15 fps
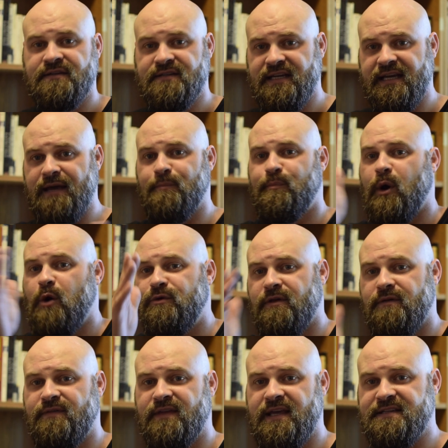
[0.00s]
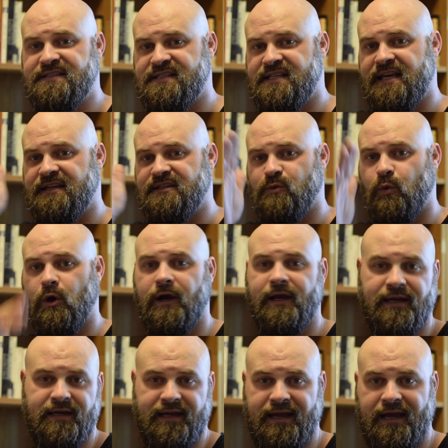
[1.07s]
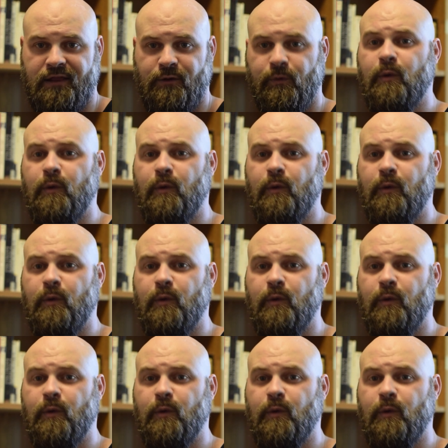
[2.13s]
to get both of these things working together.